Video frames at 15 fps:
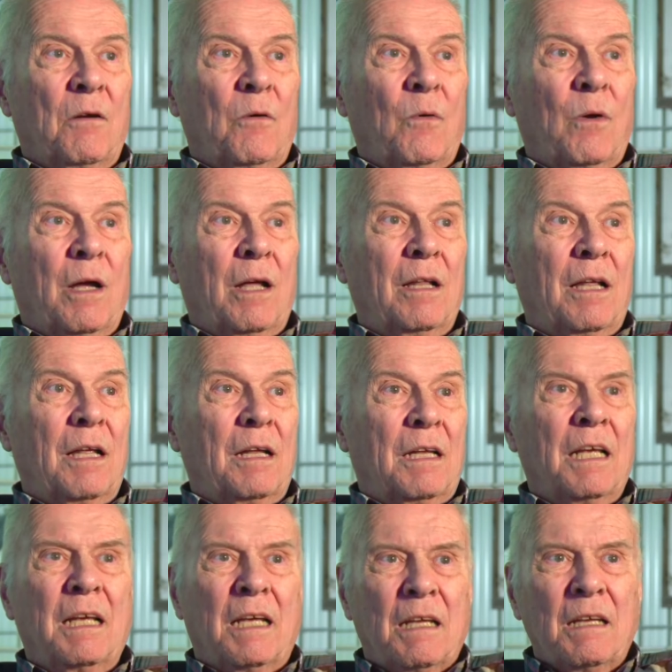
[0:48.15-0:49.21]
Well,
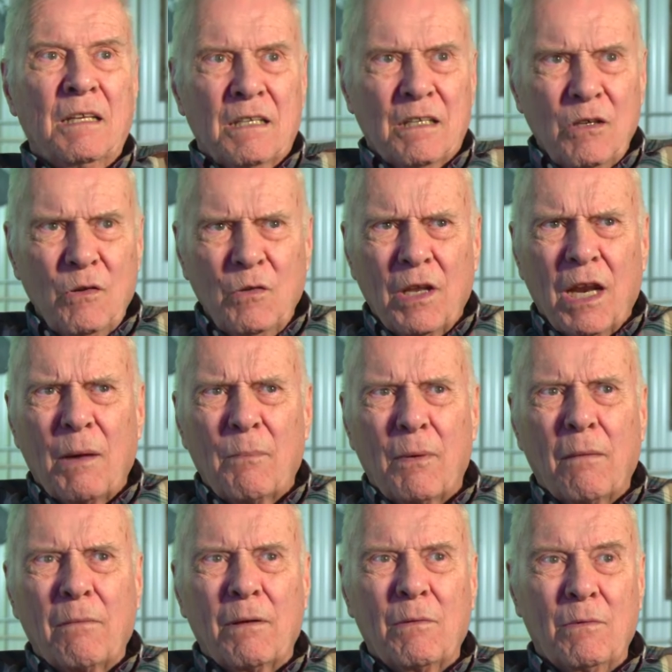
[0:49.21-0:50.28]
he knew that I
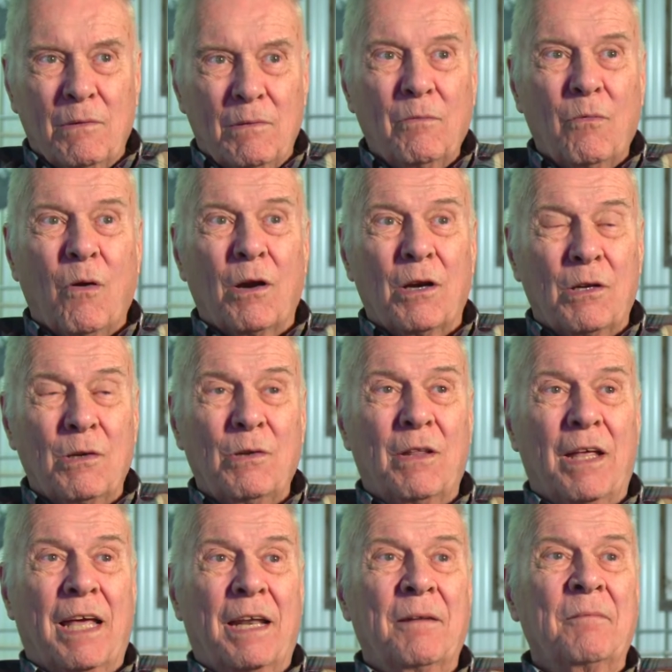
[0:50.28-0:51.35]
probably would want to do
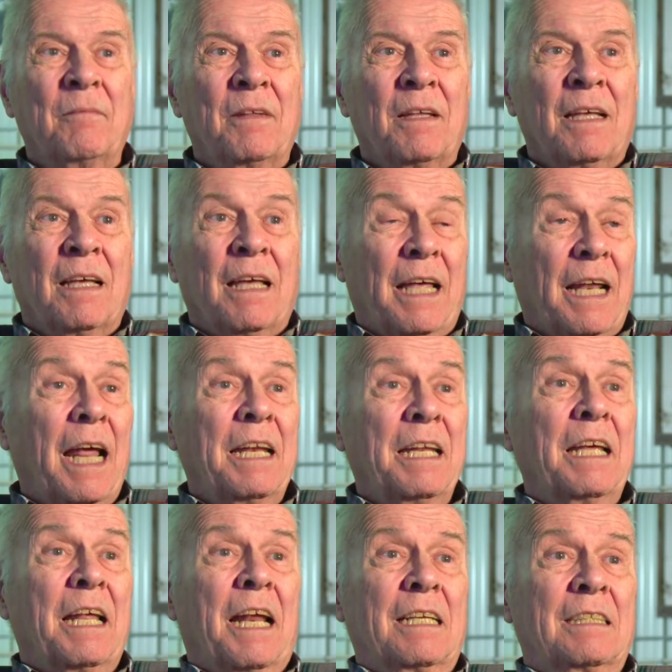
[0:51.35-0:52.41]
that, and I
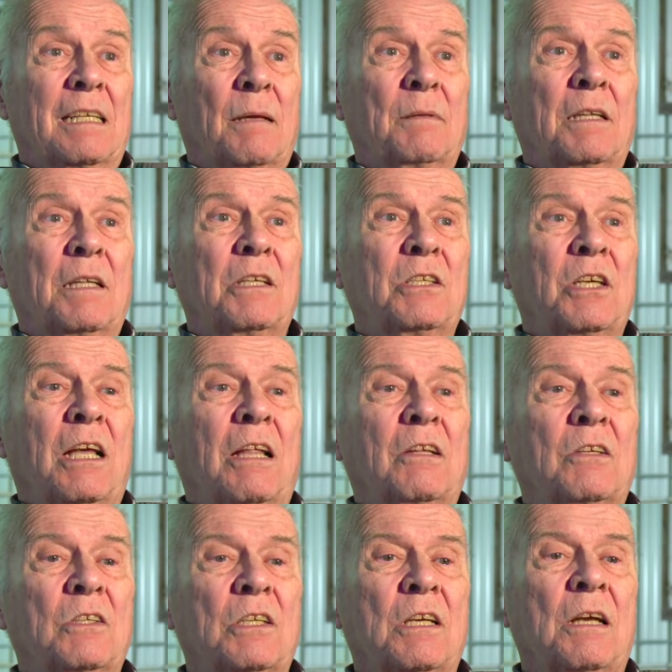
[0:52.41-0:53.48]
did. I accepted the
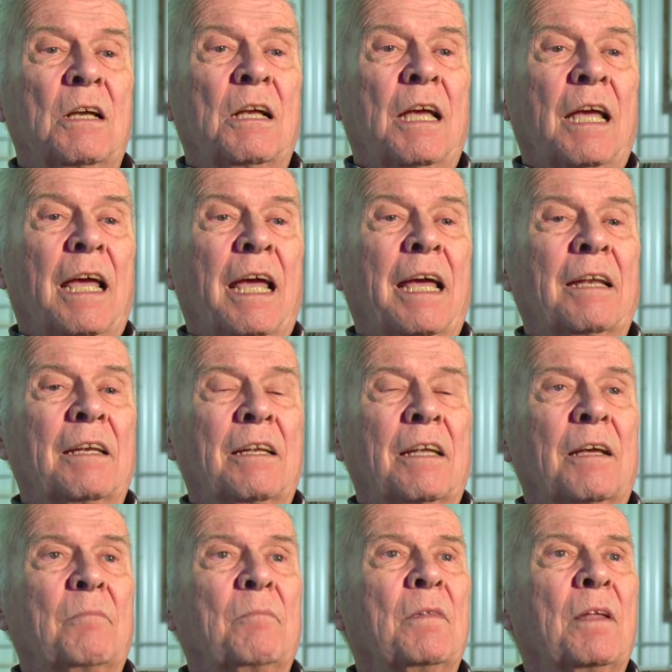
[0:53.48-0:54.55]
challenge,
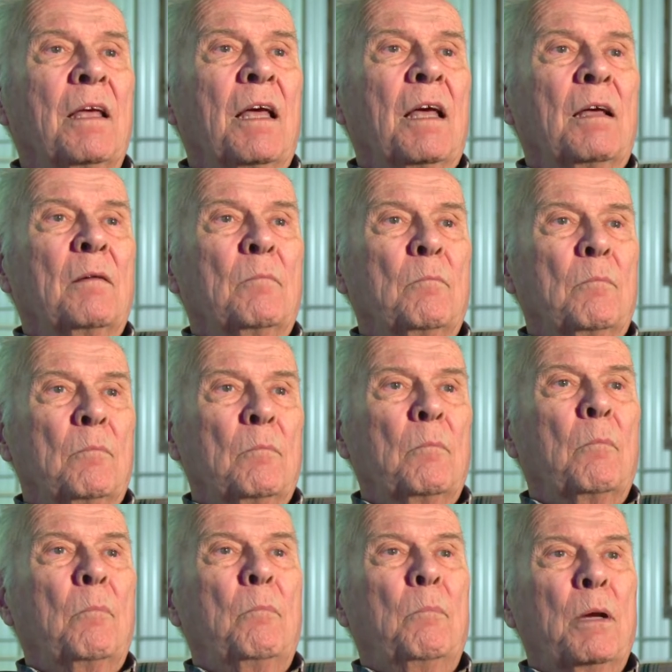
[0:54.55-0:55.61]
and
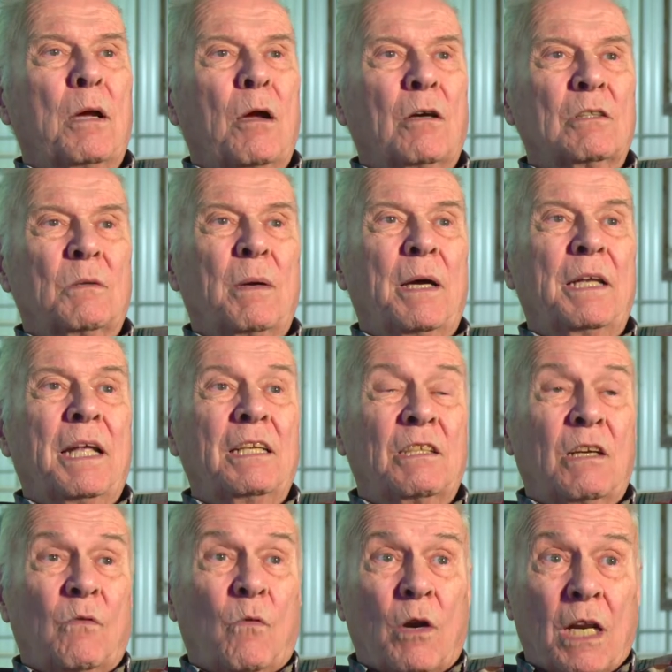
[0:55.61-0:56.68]
because of my
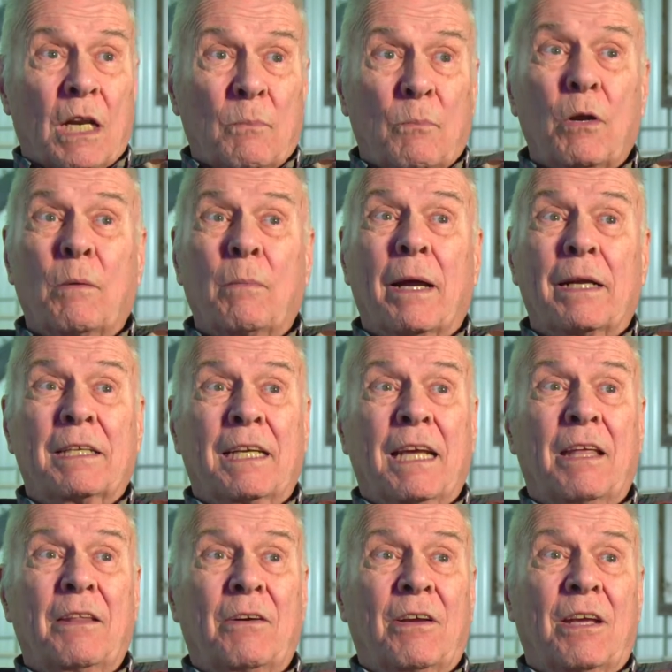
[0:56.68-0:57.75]
nature of wanting to put it back
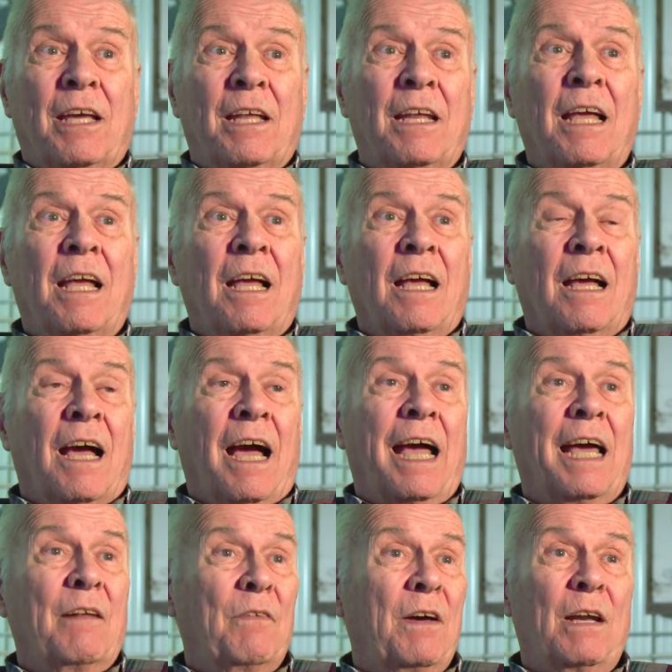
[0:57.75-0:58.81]
together again, I
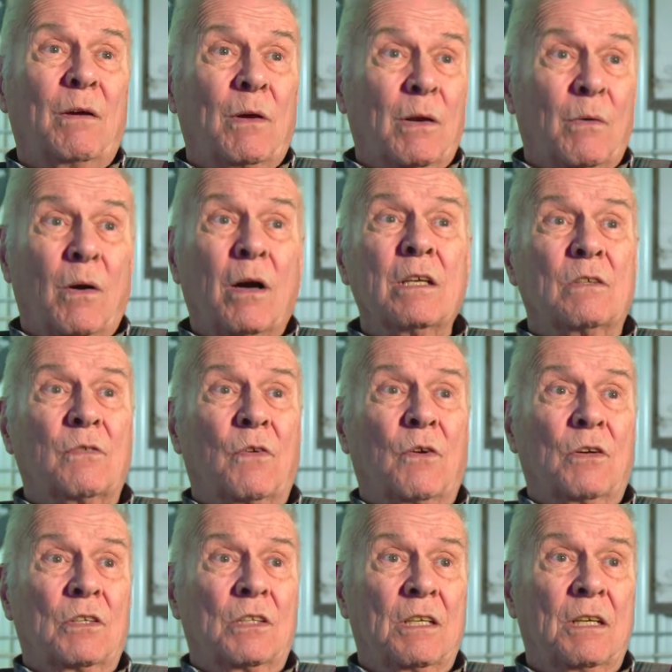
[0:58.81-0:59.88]
had to find out what it was
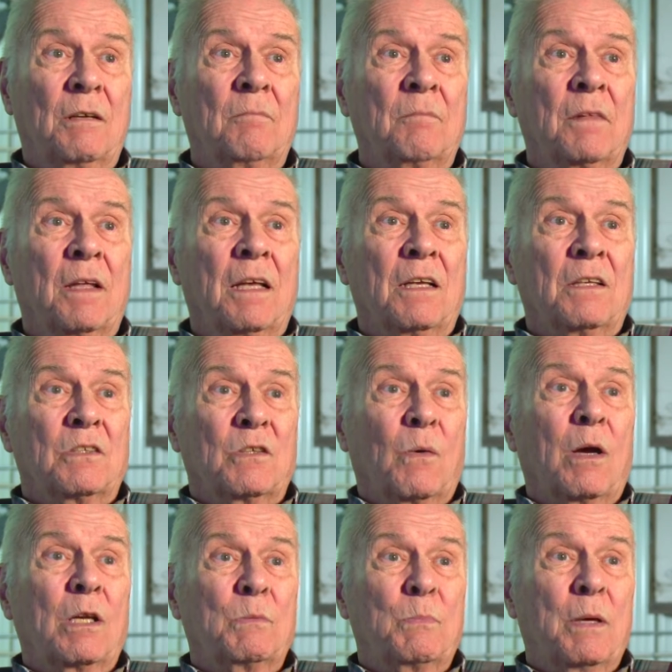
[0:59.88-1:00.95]
first. So
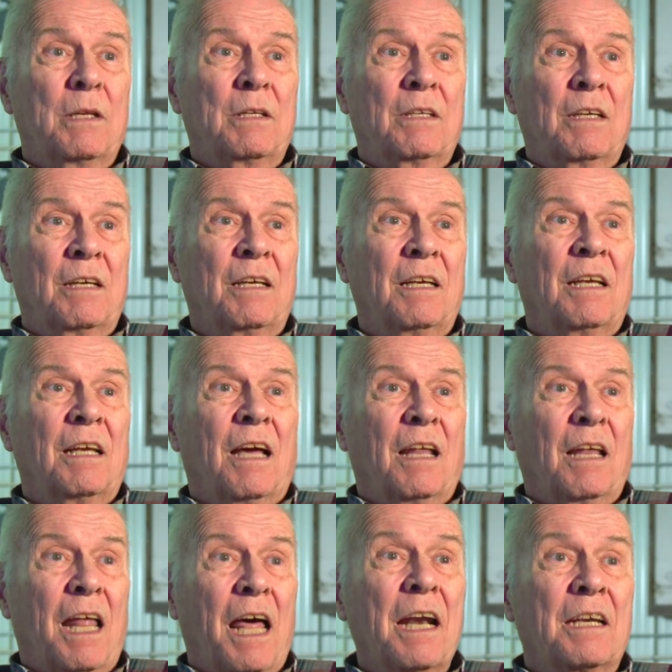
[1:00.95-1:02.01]
I spent a
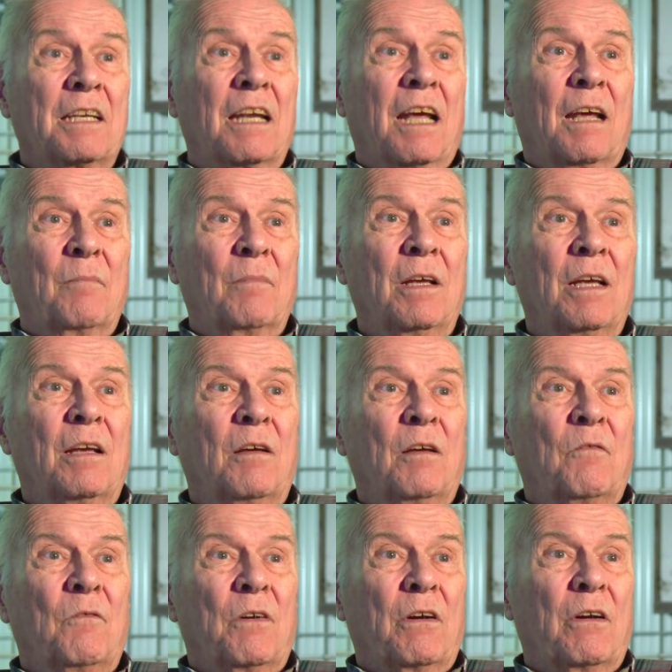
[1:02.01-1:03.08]
lot of time
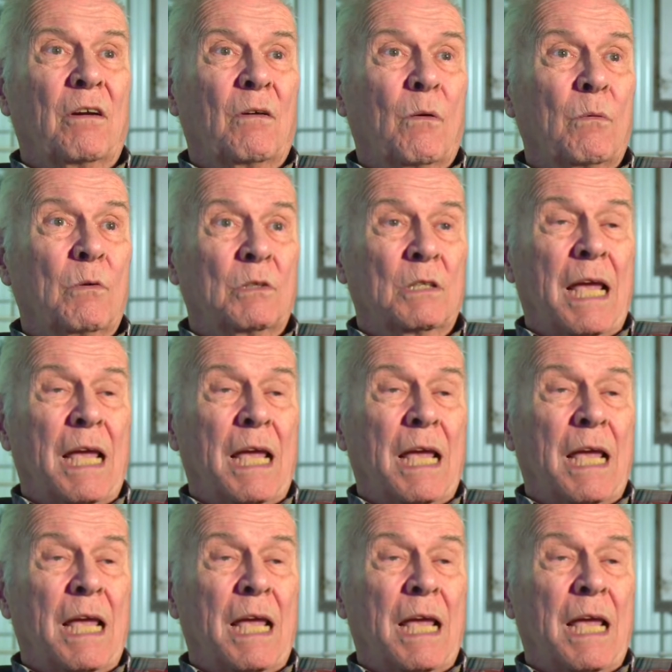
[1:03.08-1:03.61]
figuring out what was